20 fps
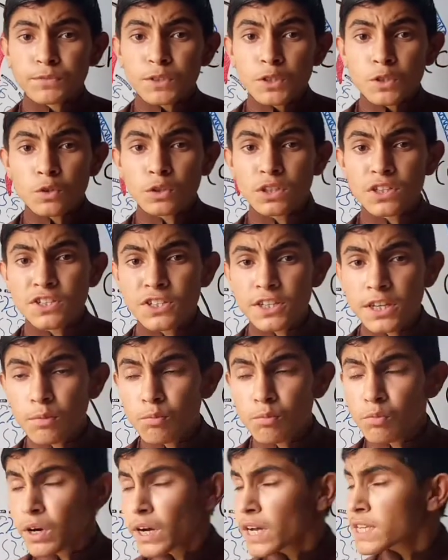So the same
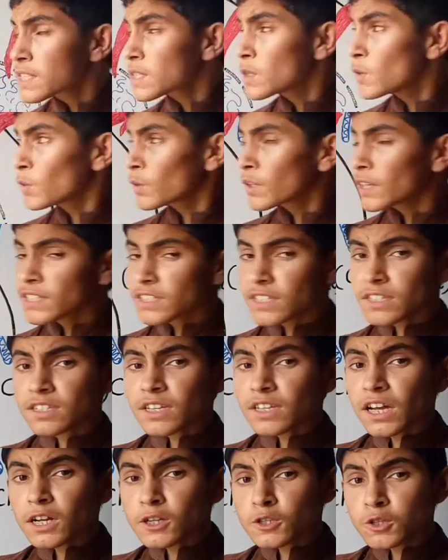wise, nucleus is
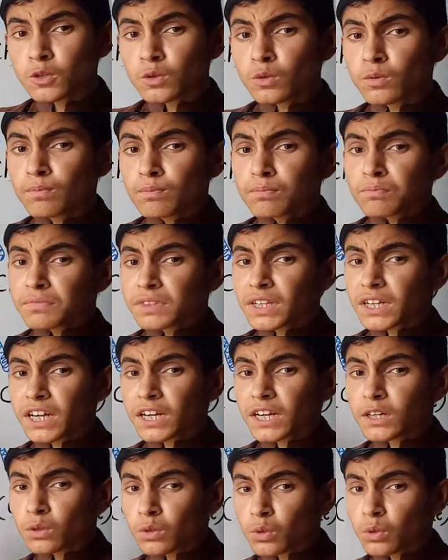also the
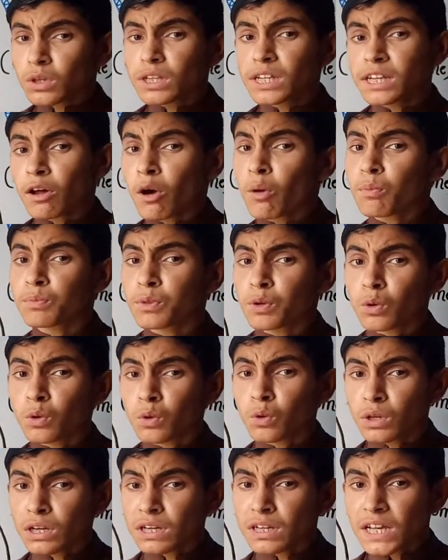controller of the
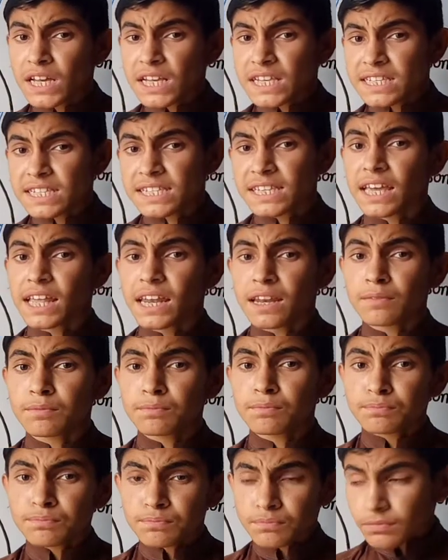whole cell.
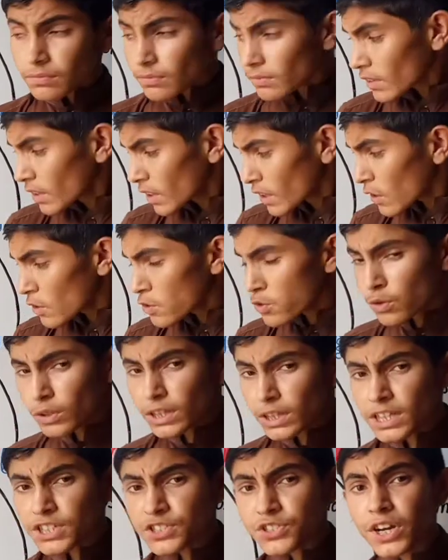So
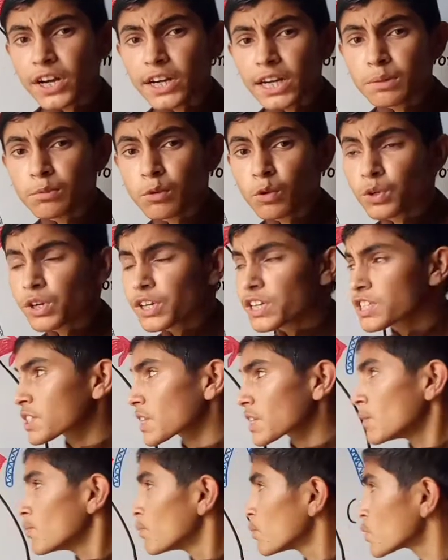let's start about its
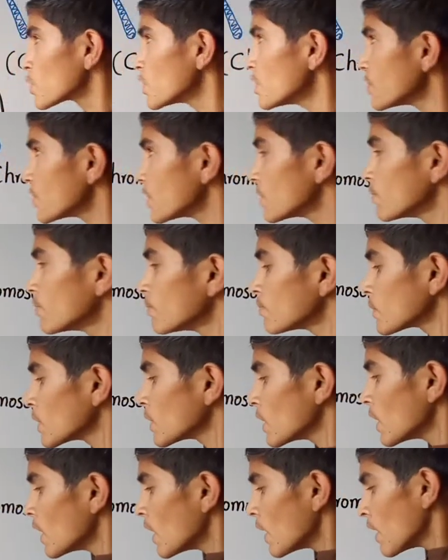composition.
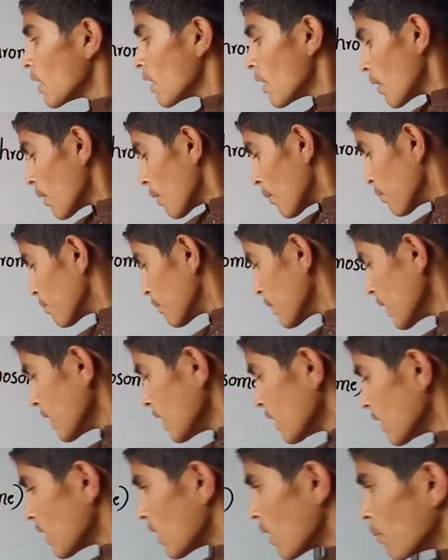
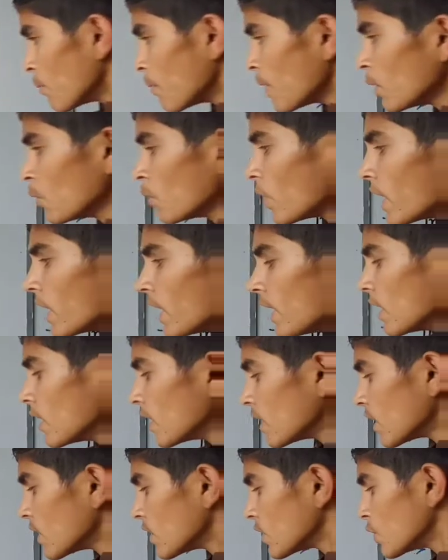Meanwhile,
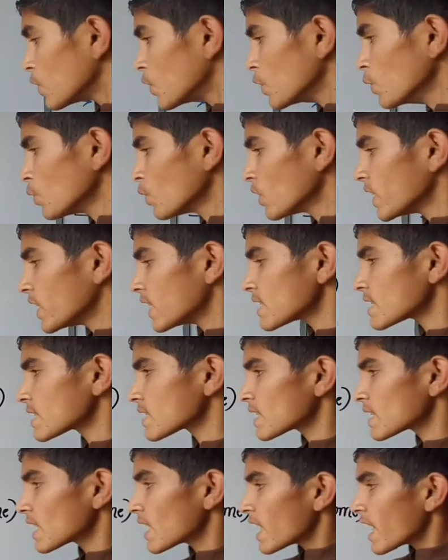
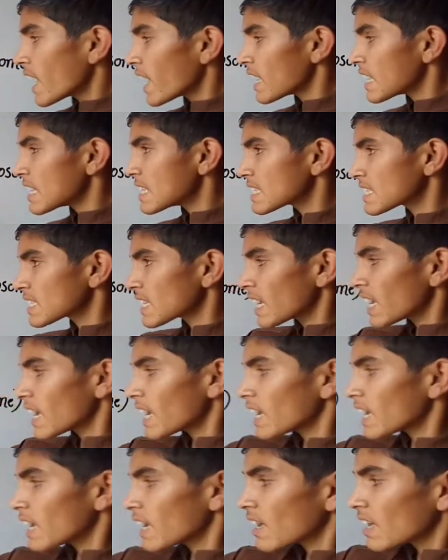nucleus is
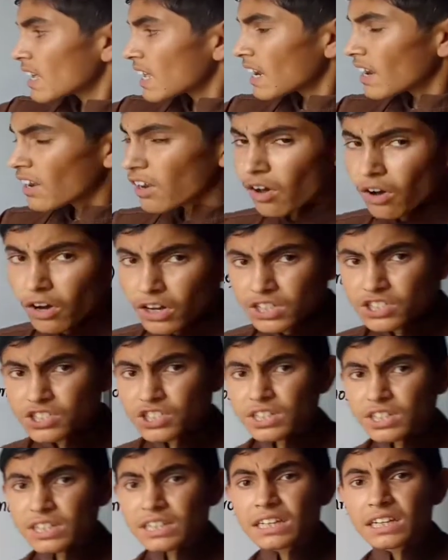a
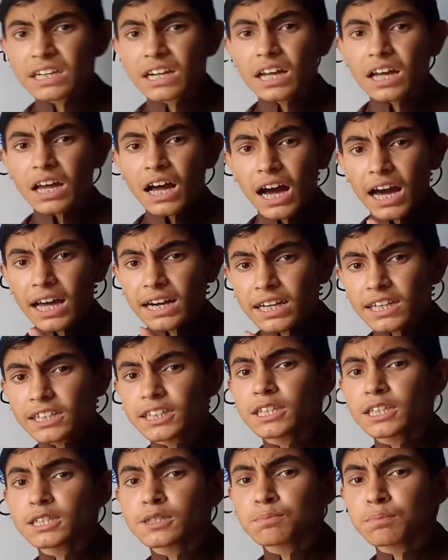larger
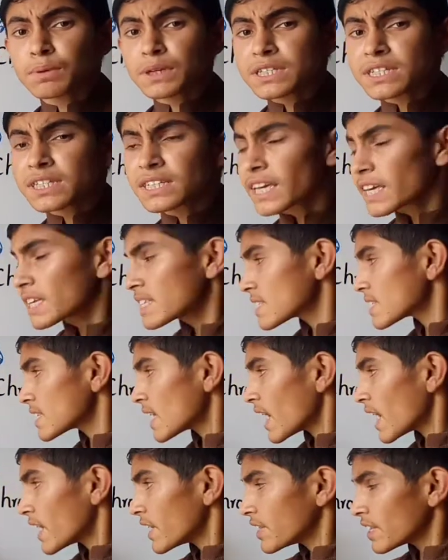organelle present
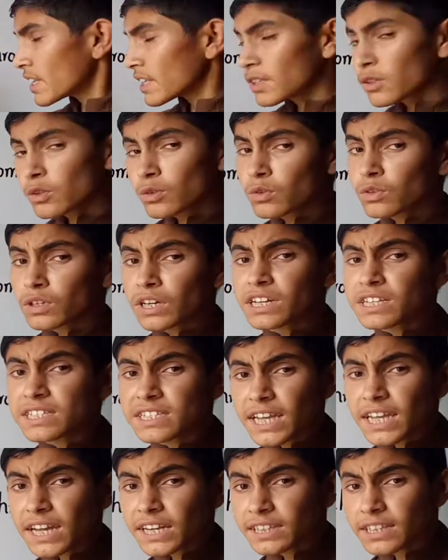inside
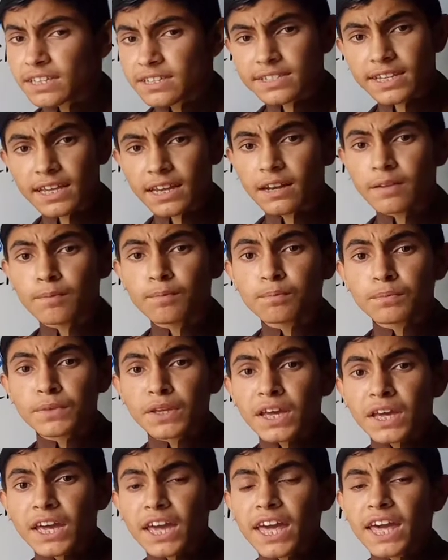the cell,
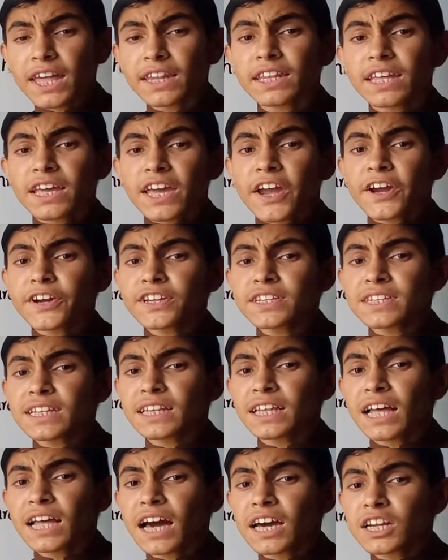and it is the
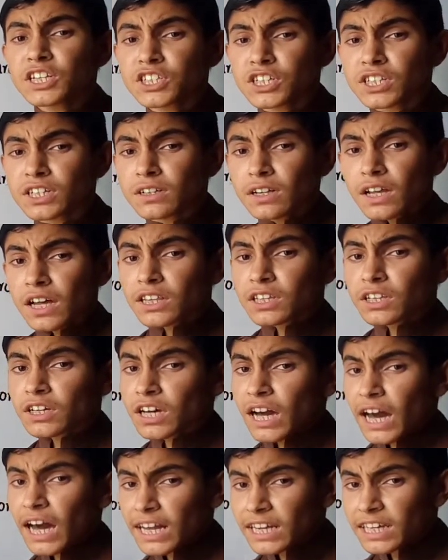larger
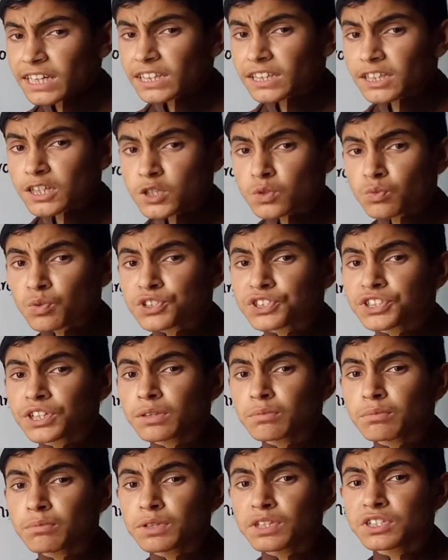organelles which
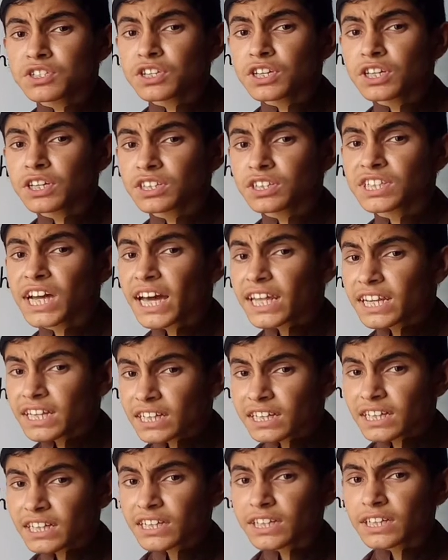can be seen
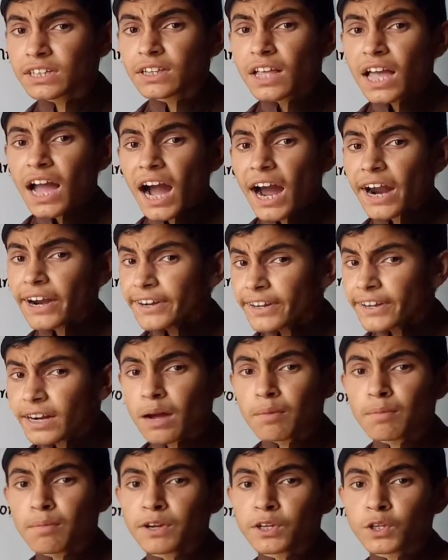directly under a
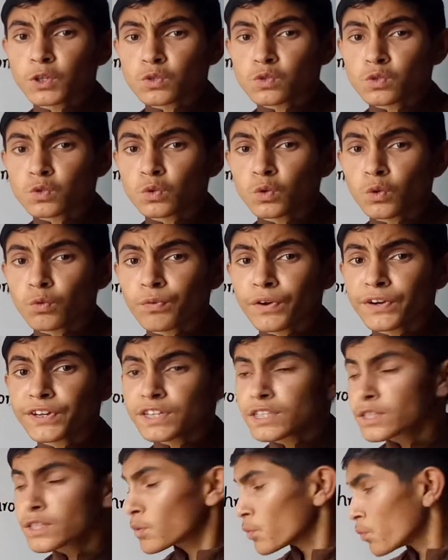microscope. It
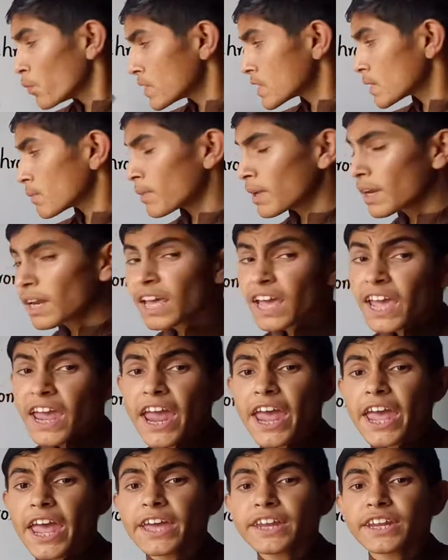is the visible,
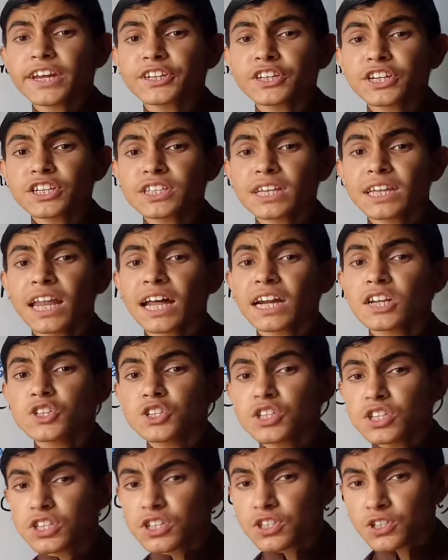and it is the
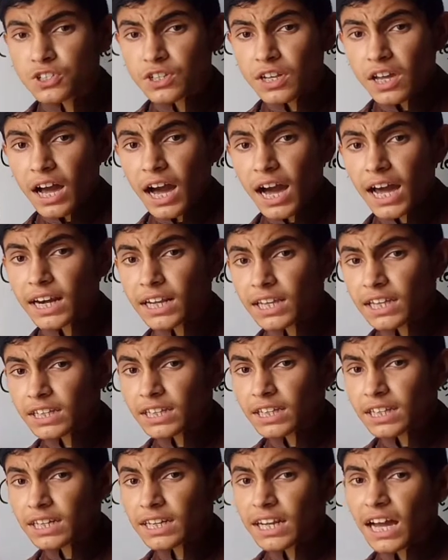largest
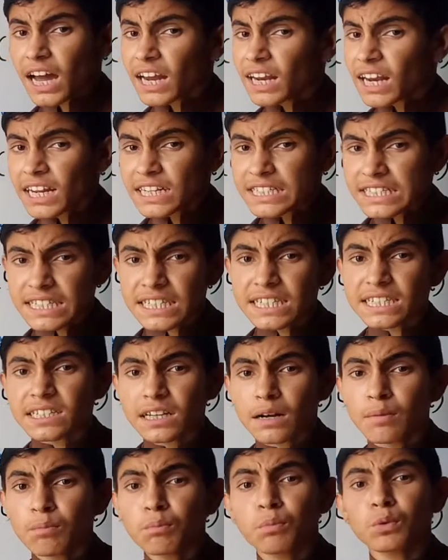organelle, largest
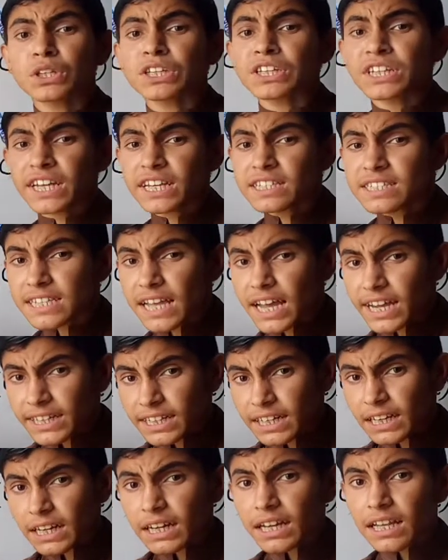component inside
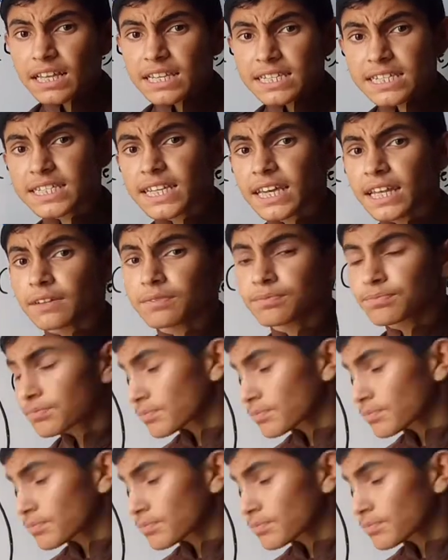a cell.